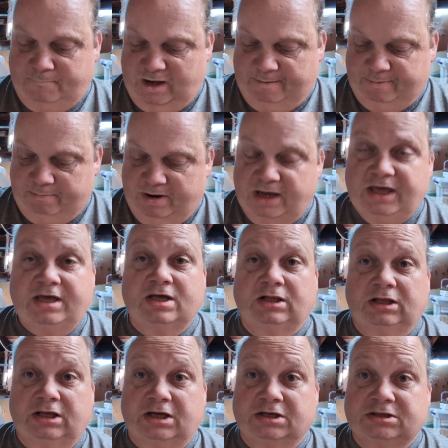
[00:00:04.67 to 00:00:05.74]
I've been making a
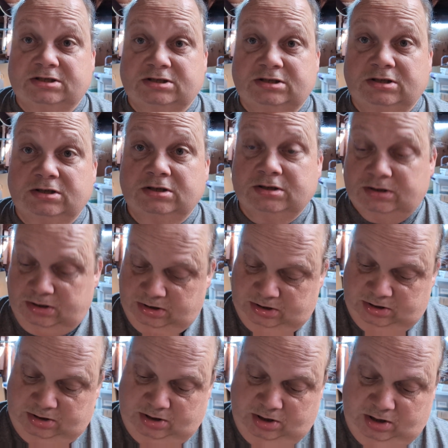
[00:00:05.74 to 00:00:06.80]
list
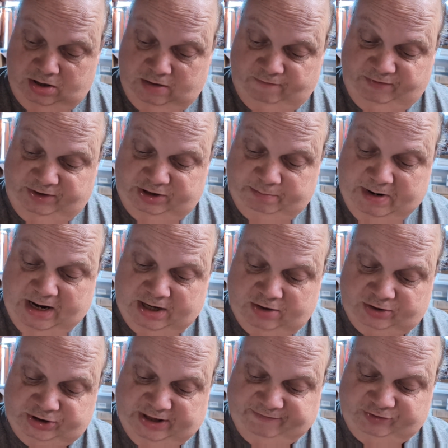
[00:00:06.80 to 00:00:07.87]
of the
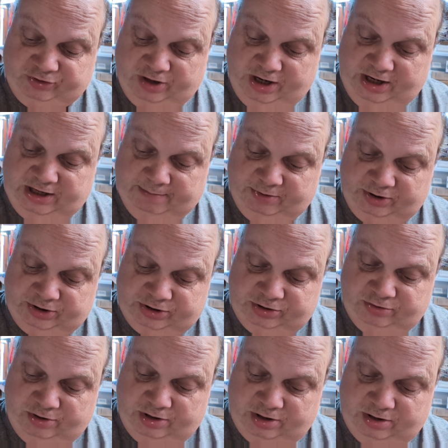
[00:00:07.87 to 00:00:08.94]
tobaccos I've tried. I'm going to
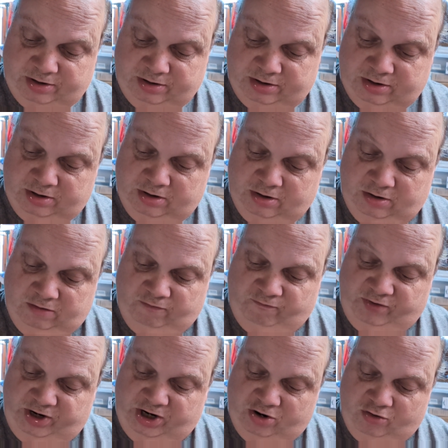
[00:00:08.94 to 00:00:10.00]
do a
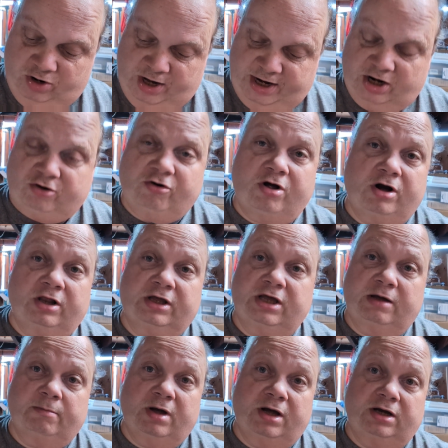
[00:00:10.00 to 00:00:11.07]
video kind of chronicling